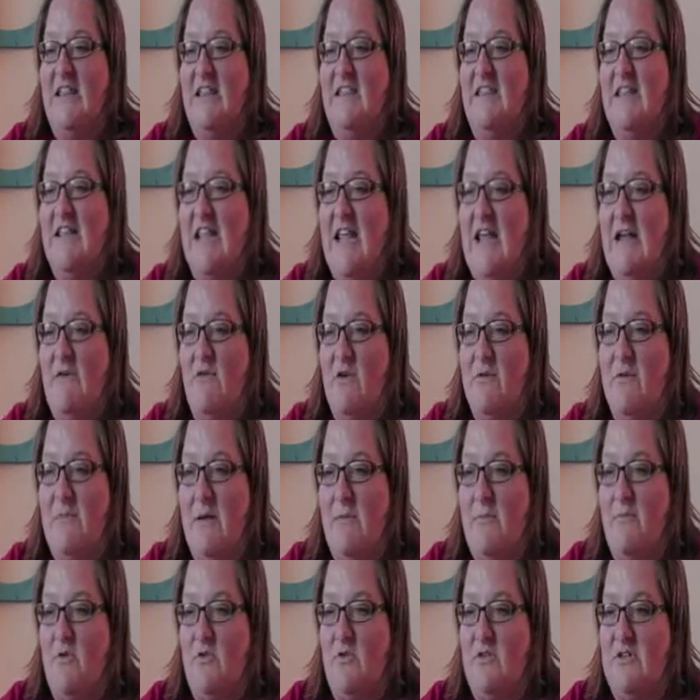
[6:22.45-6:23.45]
Then he
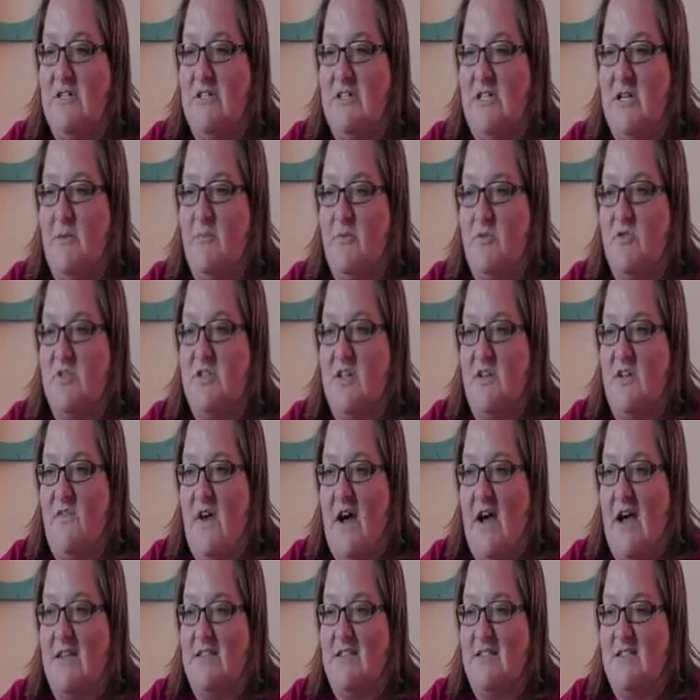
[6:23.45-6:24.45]
remembered Dipper's
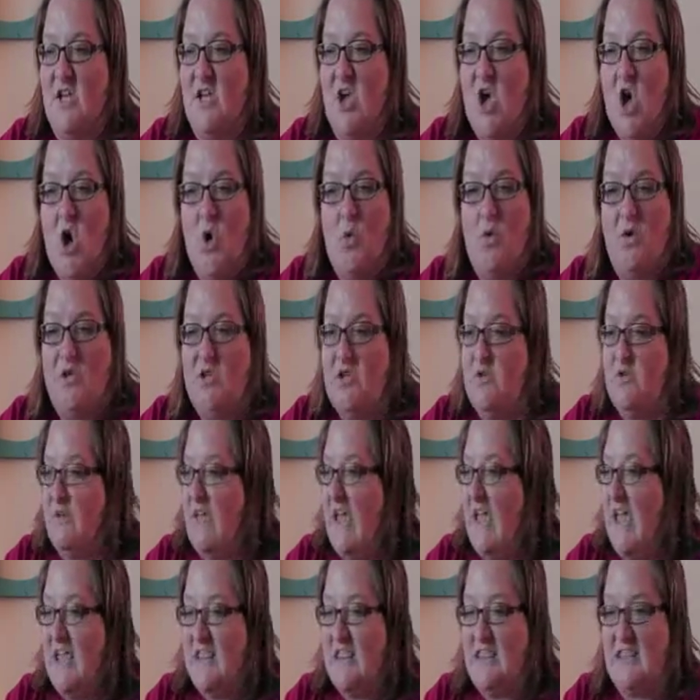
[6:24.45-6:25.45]
advice. When you
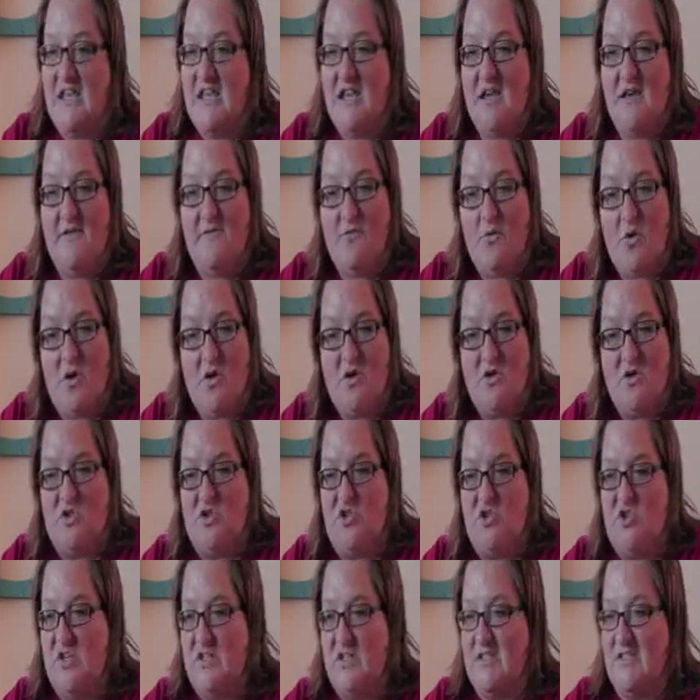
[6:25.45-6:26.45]
can't think of words,
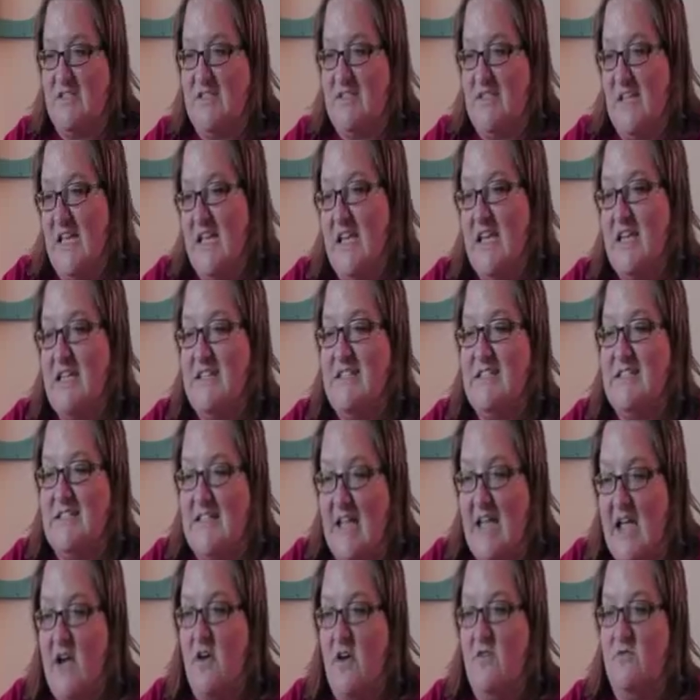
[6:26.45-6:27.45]
just sing
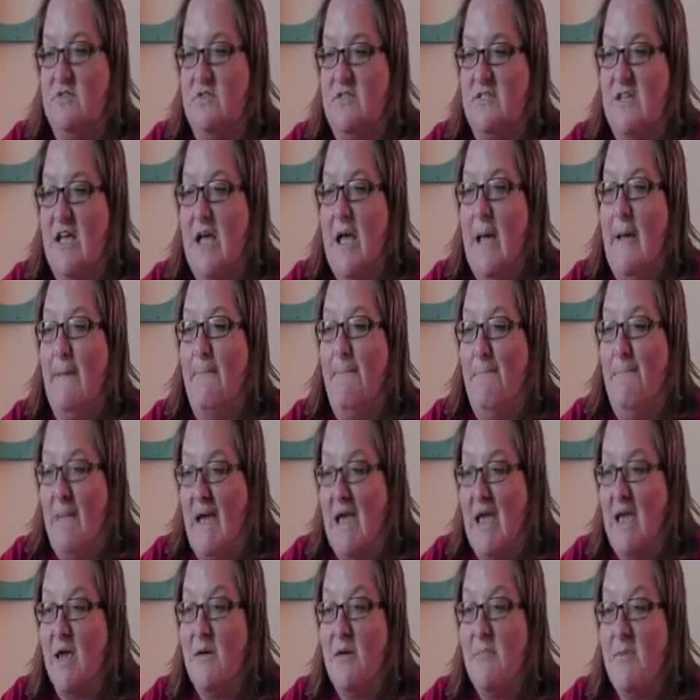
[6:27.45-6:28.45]
sounds.
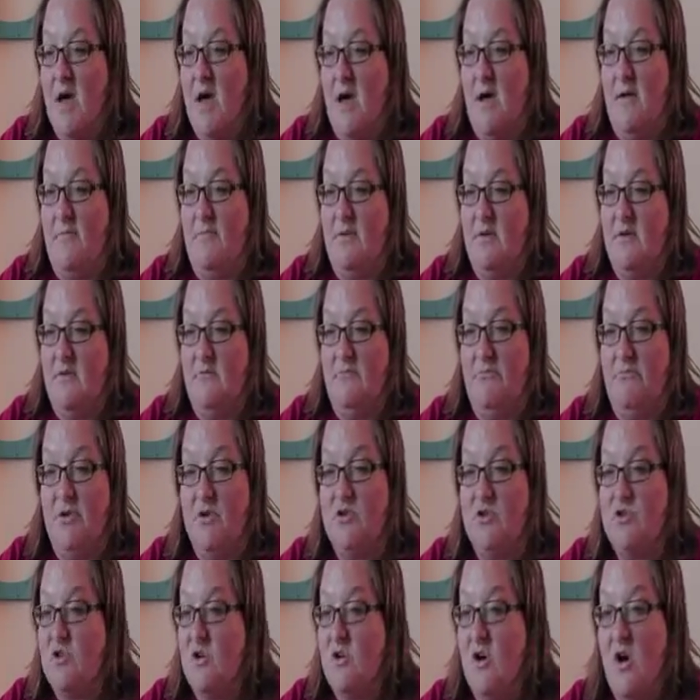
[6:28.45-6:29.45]
Make 'em up.
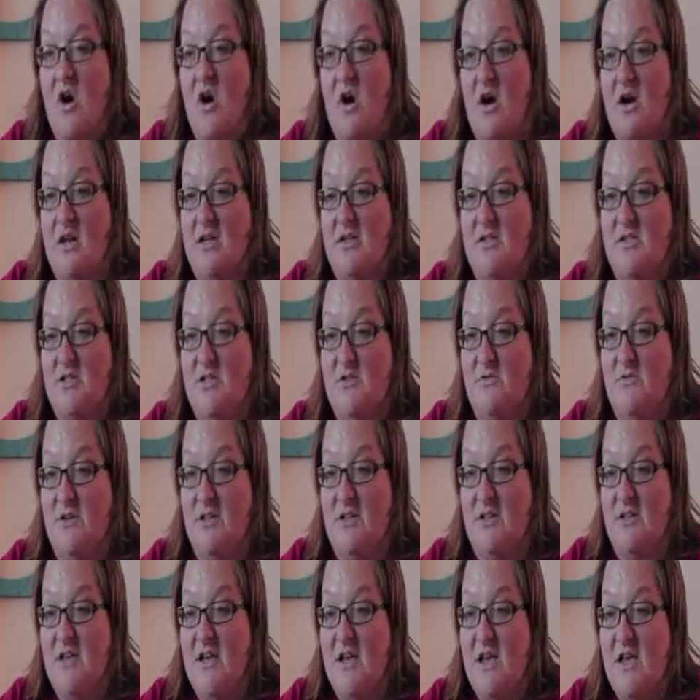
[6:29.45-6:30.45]
Put your heart into
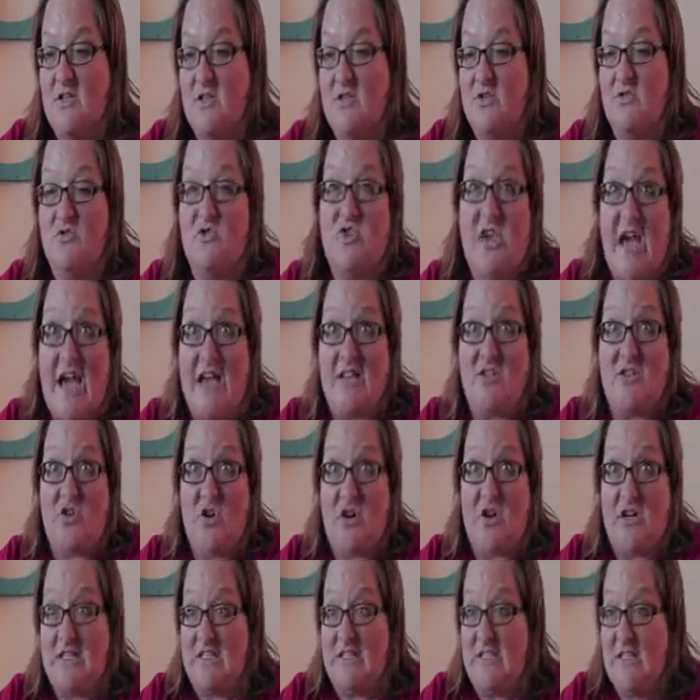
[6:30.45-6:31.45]
it. So Jack
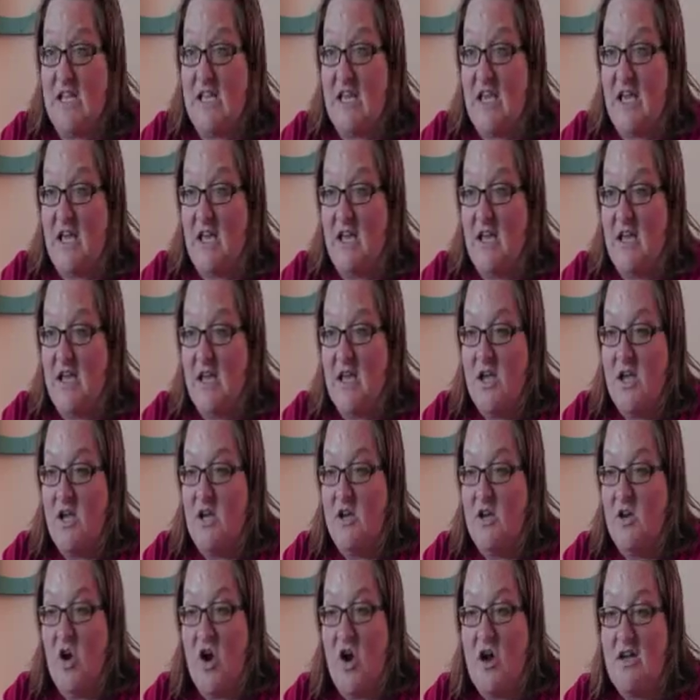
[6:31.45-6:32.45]
started singing
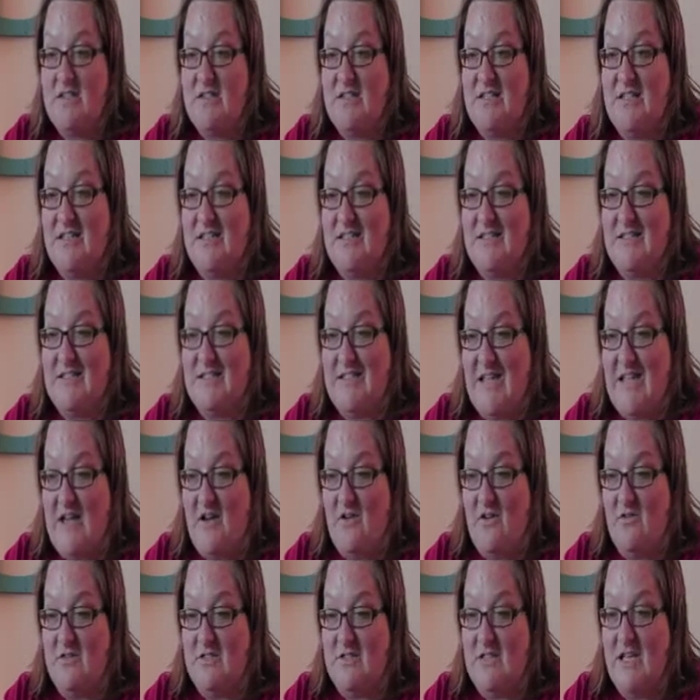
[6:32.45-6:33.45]
nonsense
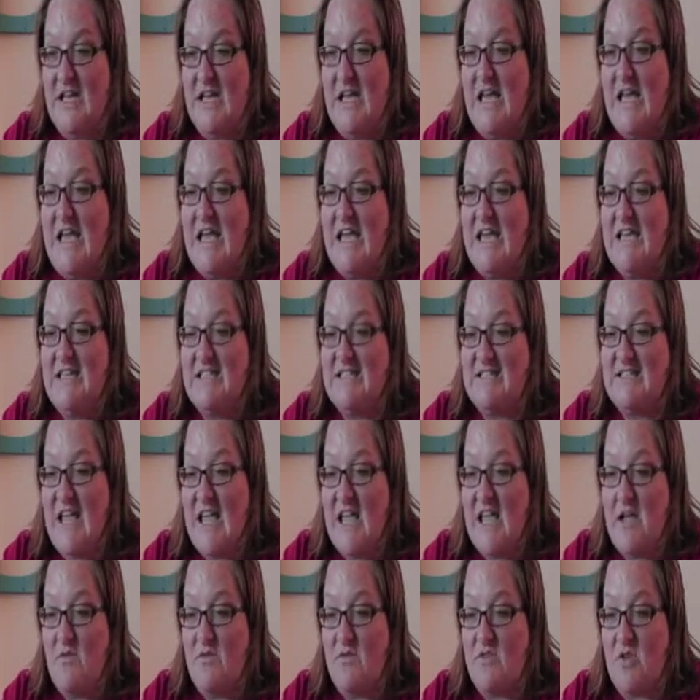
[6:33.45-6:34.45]
sounds. He
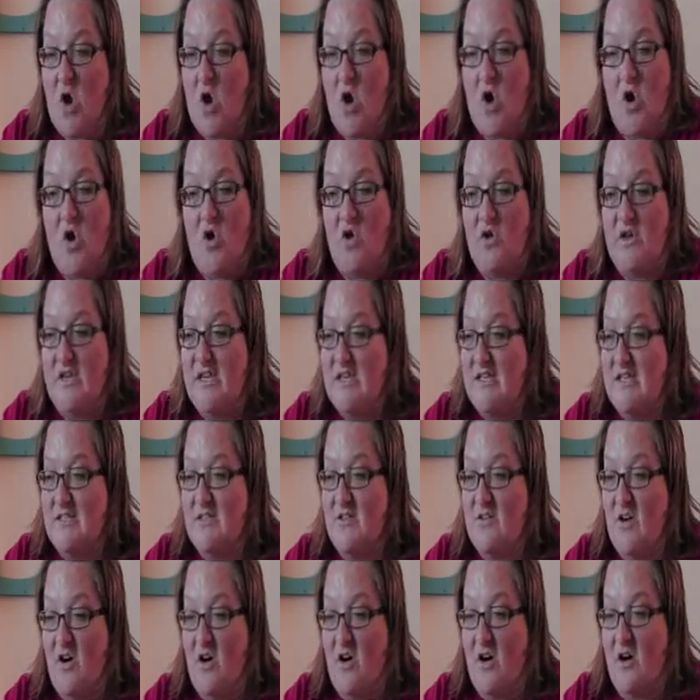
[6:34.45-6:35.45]
sang with all
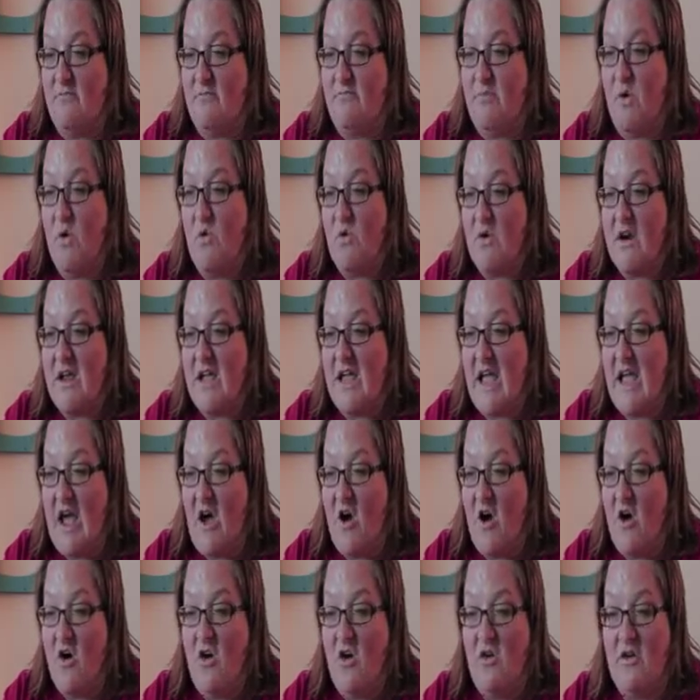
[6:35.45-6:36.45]
his heart, pouring
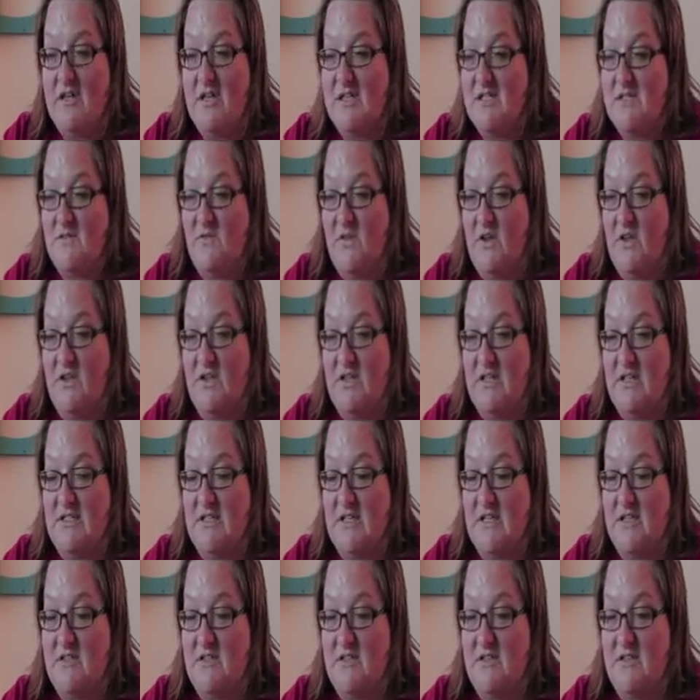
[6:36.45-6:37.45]
all his feelings
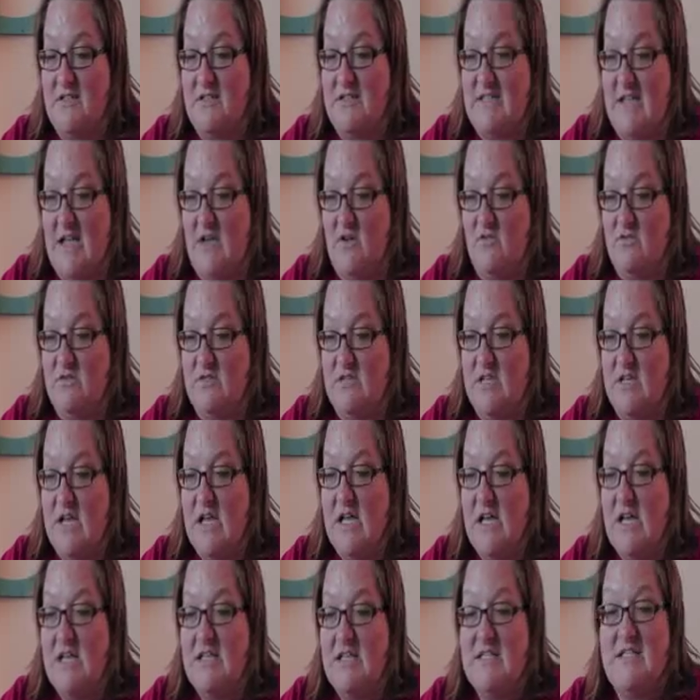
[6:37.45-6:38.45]
into the sounds,
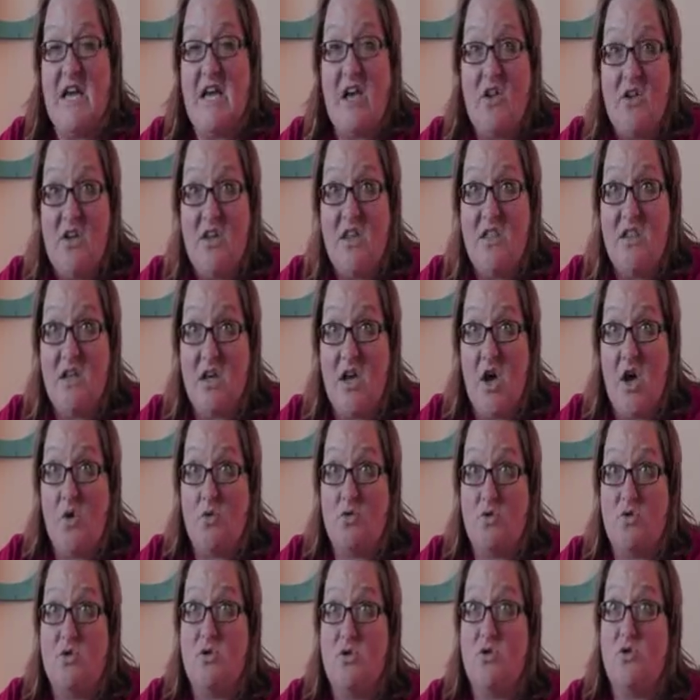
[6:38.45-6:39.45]
telling the
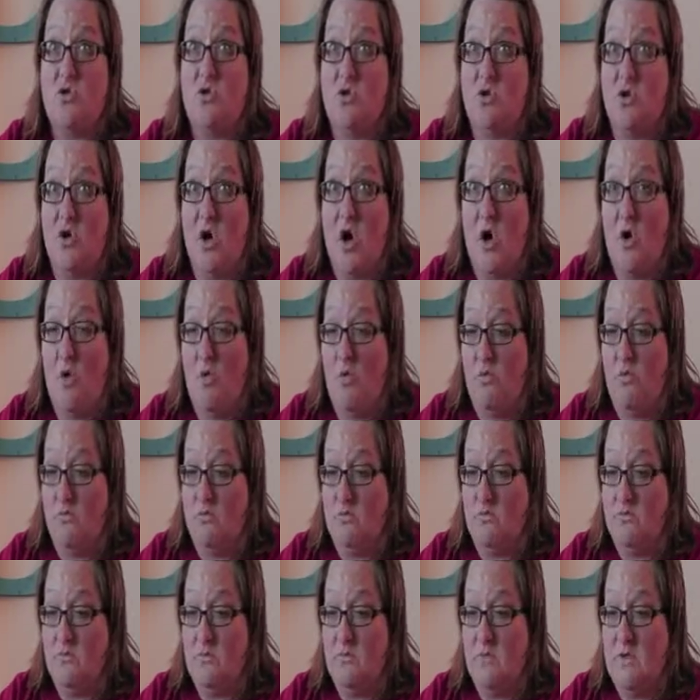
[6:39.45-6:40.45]
ghost to go.
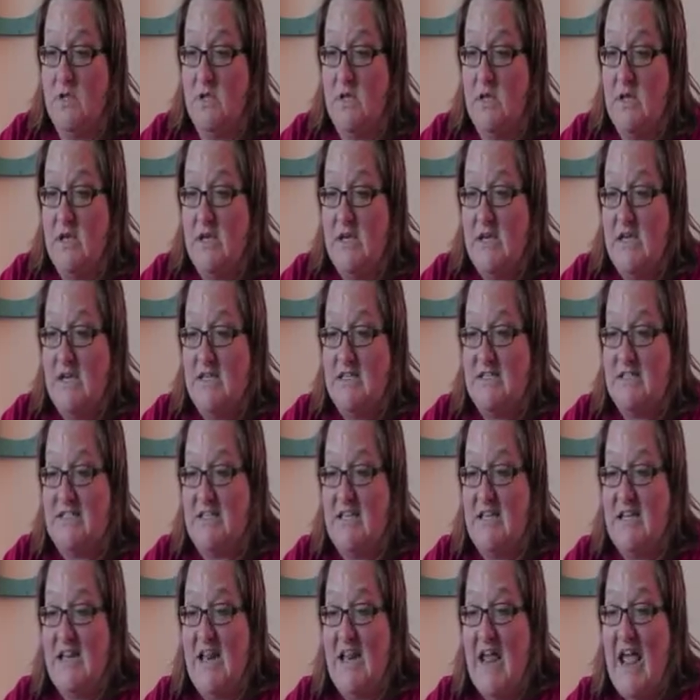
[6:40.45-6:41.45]

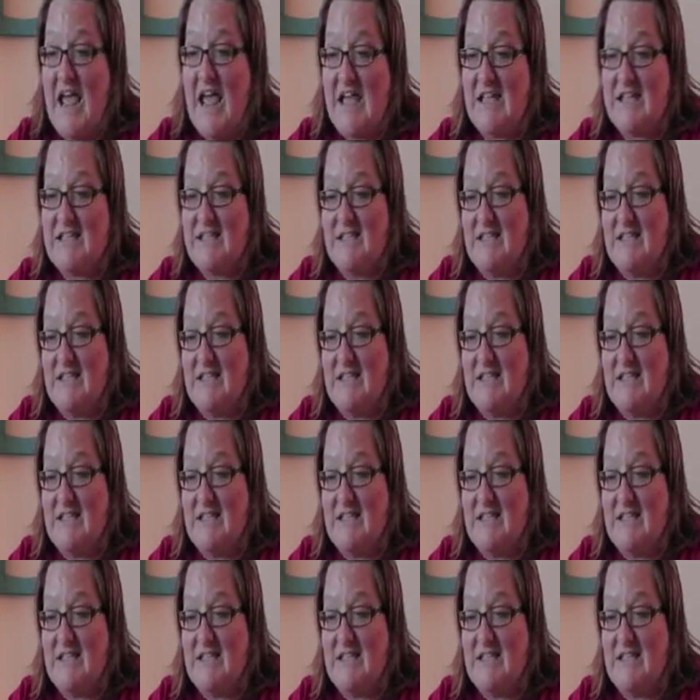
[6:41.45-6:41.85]
"Skidat,